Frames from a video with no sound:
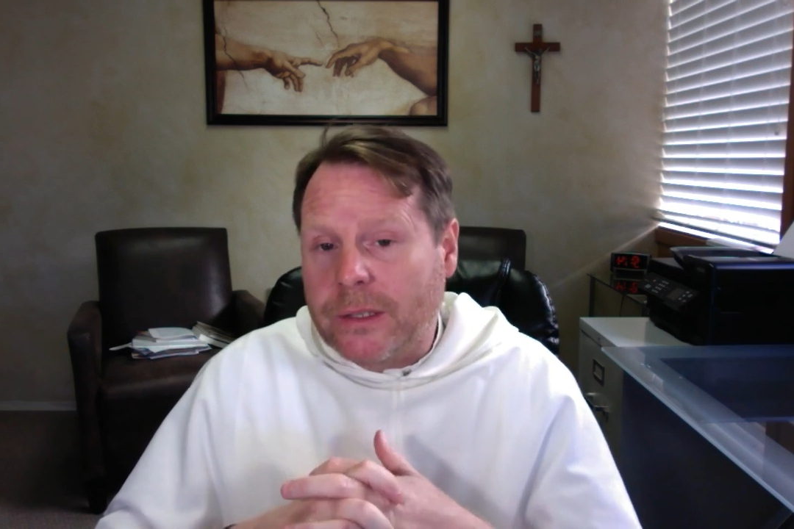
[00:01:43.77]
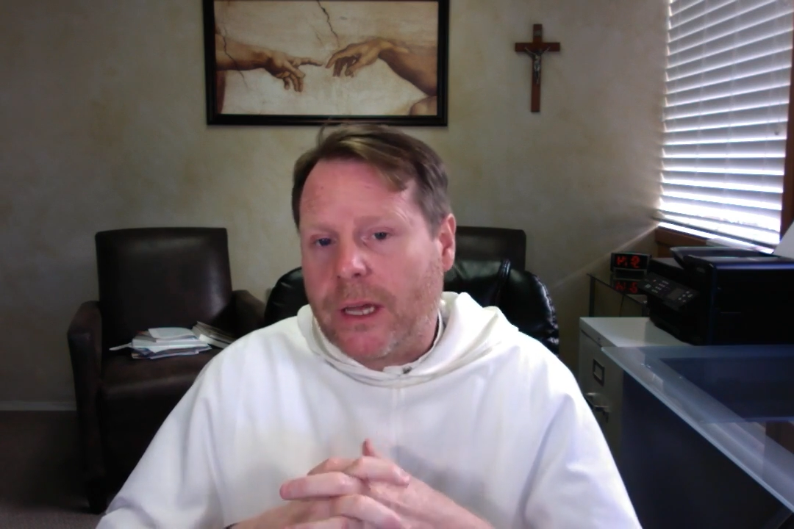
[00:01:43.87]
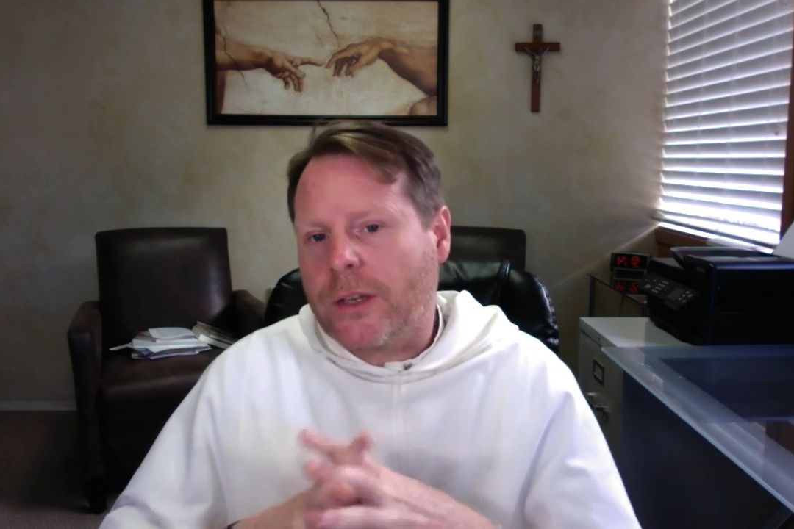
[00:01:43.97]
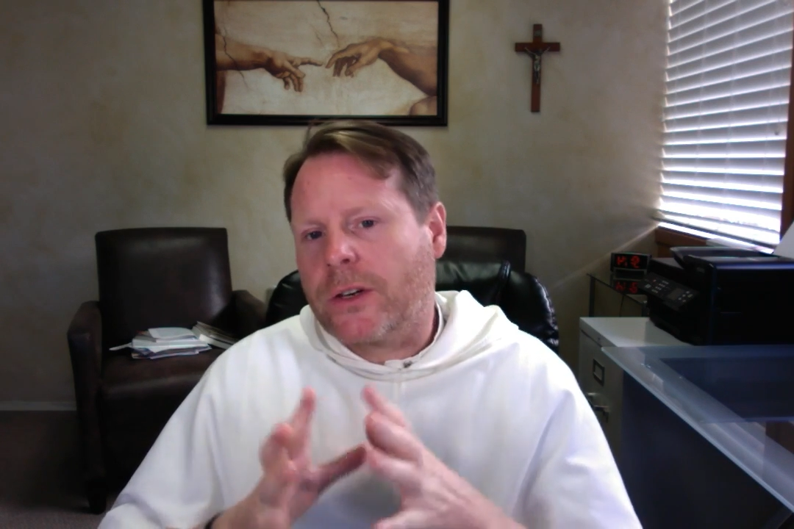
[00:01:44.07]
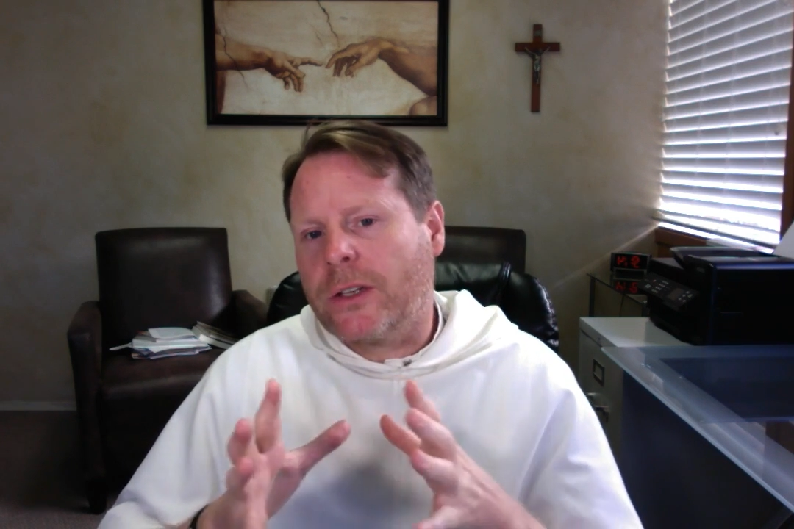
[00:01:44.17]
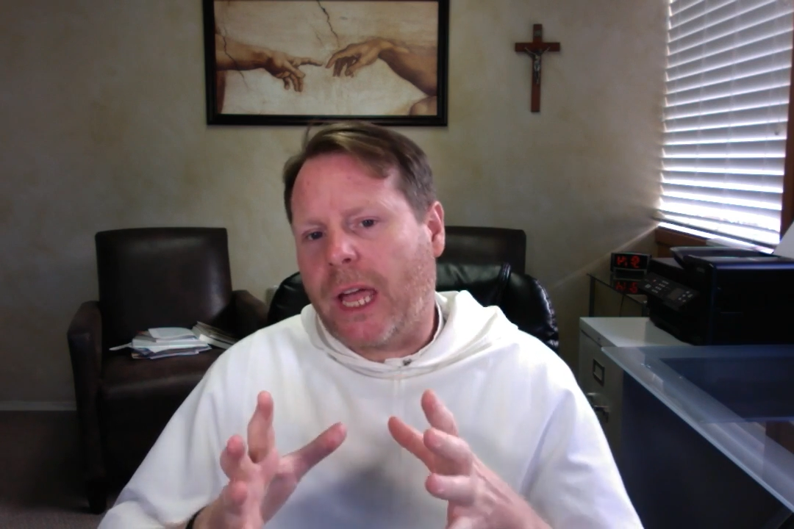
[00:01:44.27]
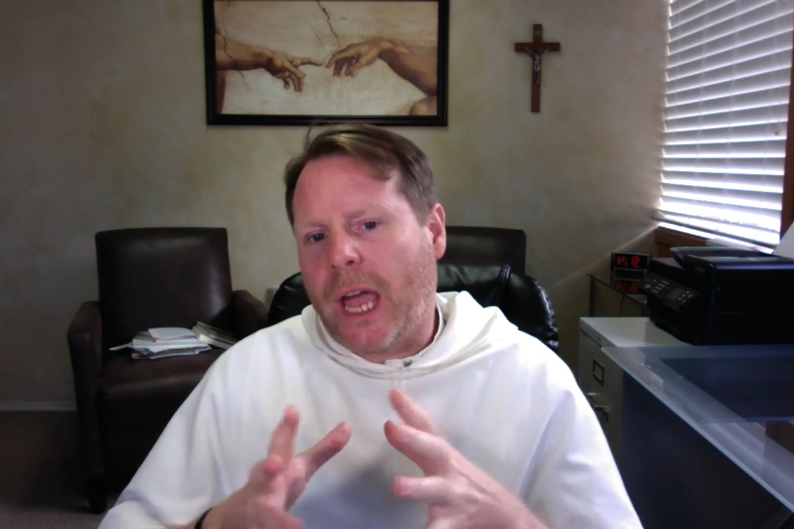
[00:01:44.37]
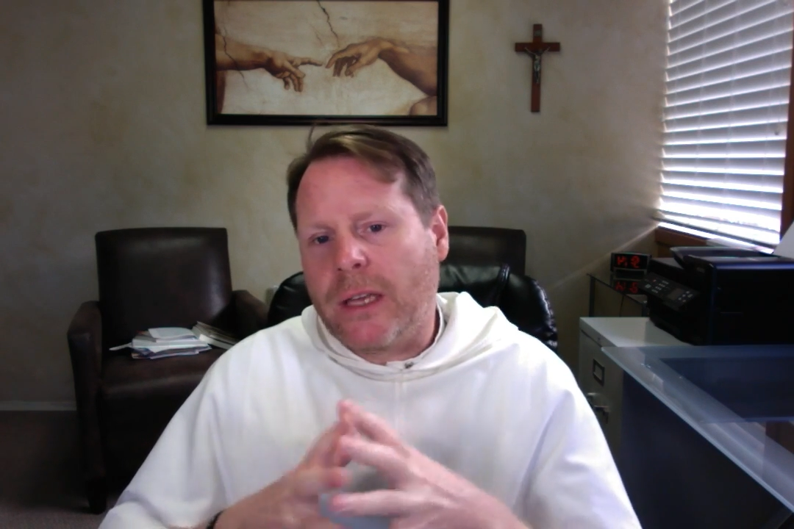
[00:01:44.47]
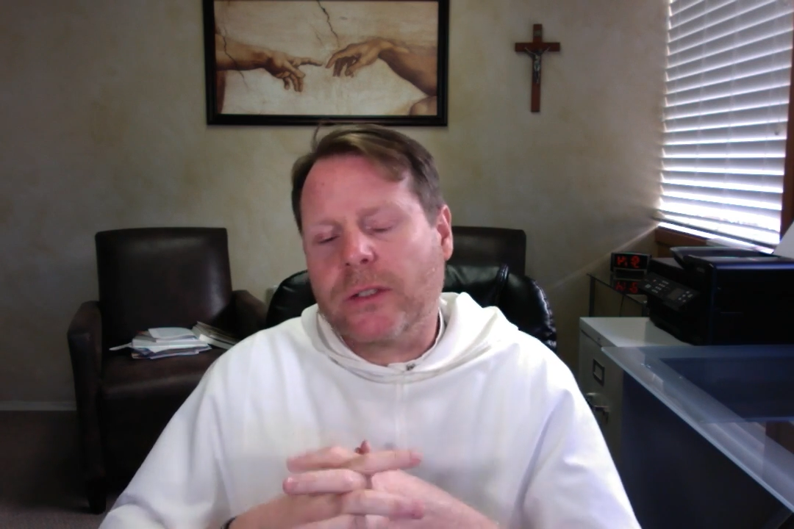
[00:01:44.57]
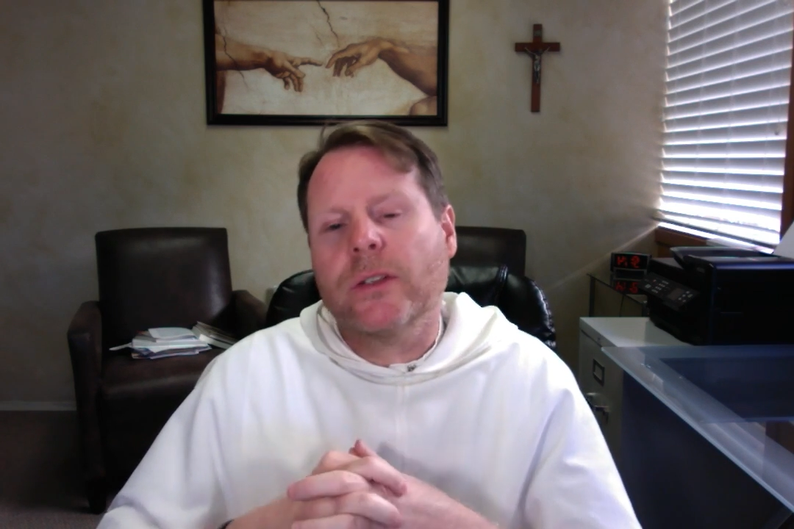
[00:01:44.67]
I started to
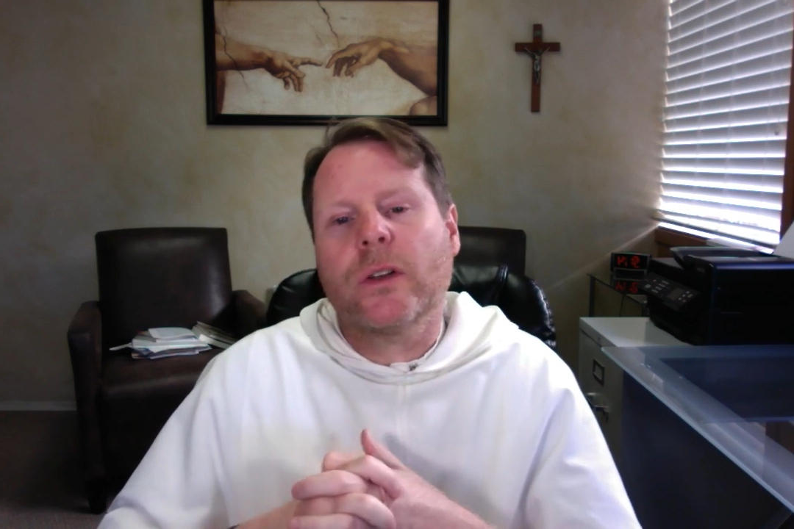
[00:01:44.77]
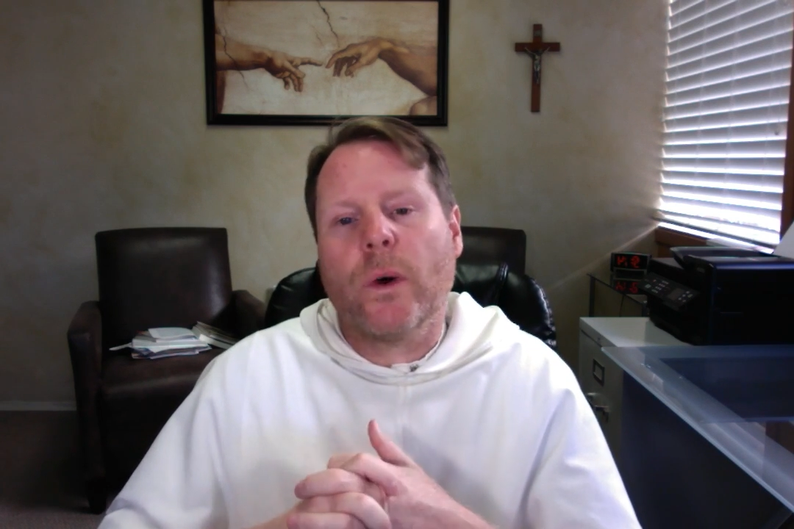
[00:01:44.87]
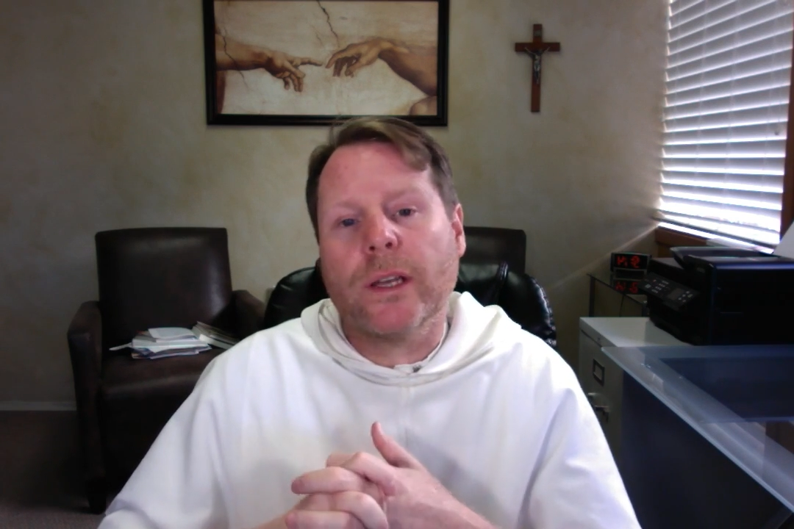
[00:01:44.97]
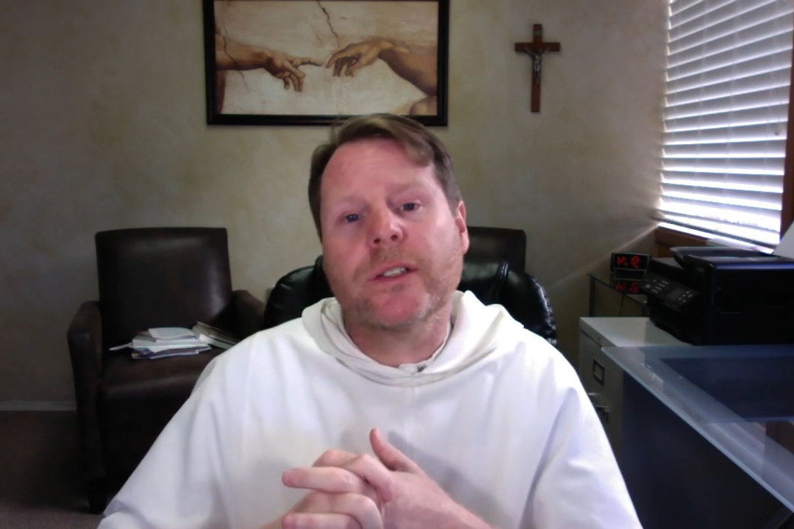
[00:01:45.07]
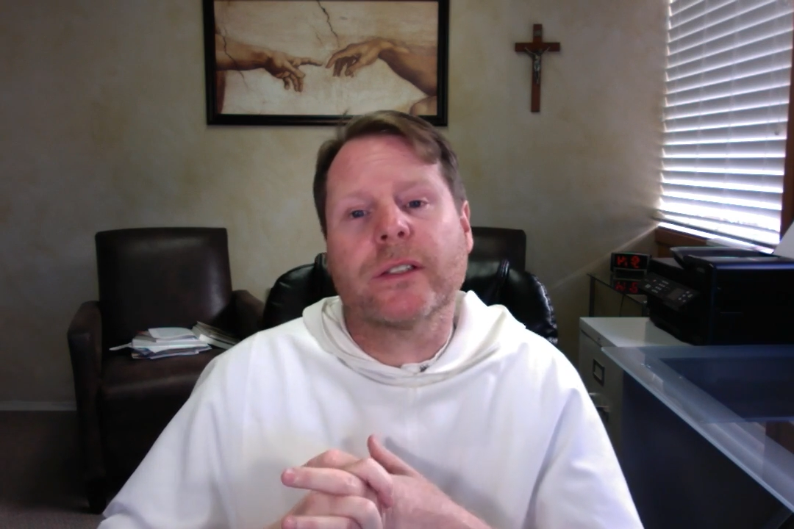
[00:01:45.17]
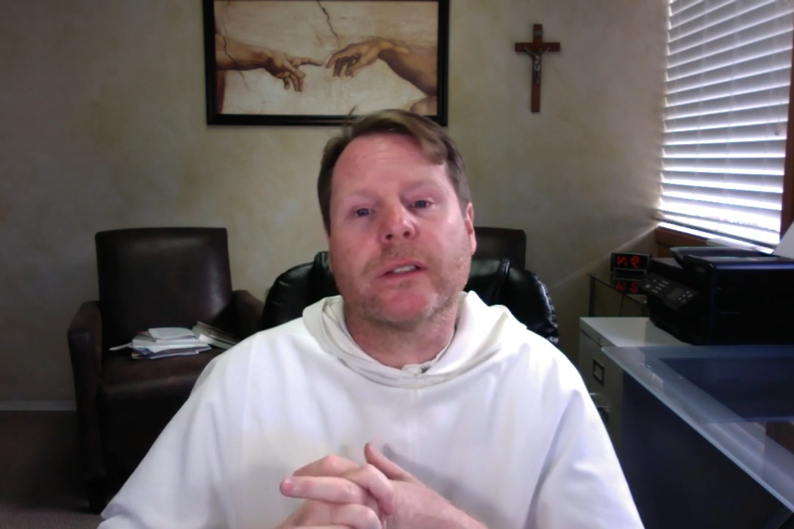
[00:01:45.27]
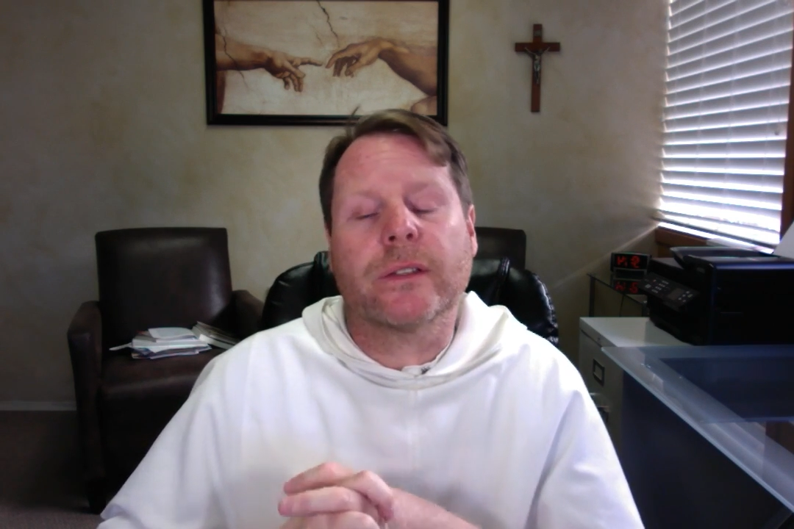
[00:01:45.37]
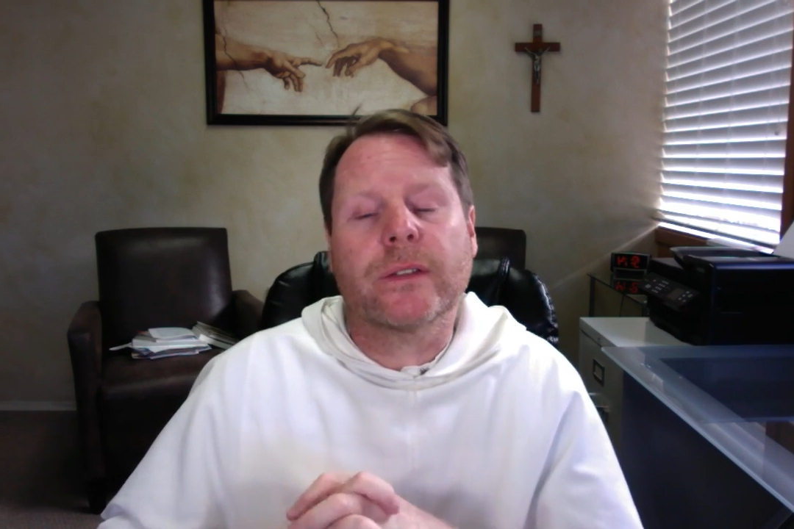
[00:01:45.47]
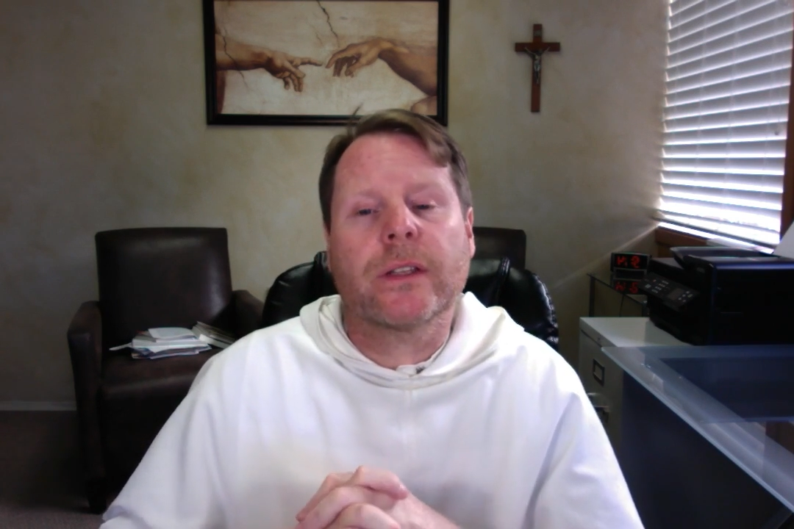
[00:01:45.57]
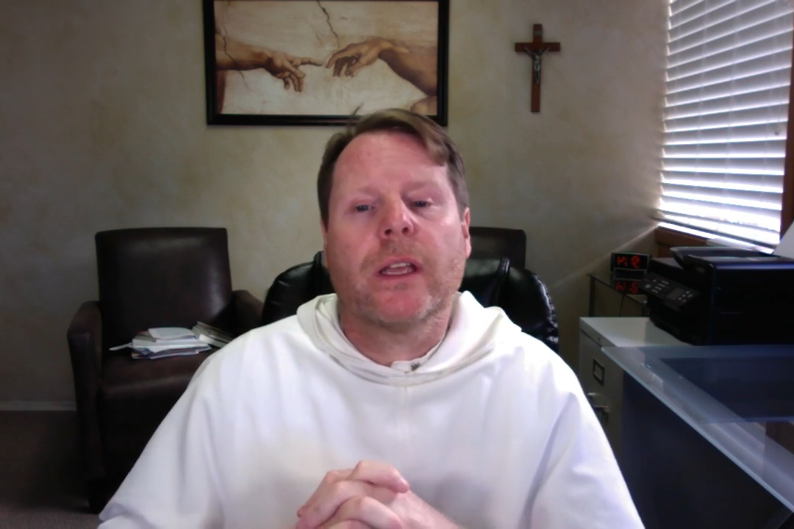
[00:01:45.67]
ask good
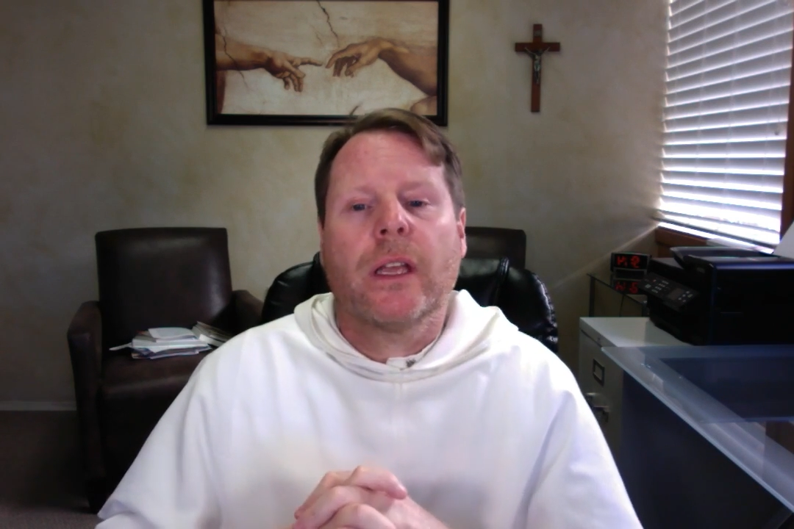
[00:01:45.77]
questions.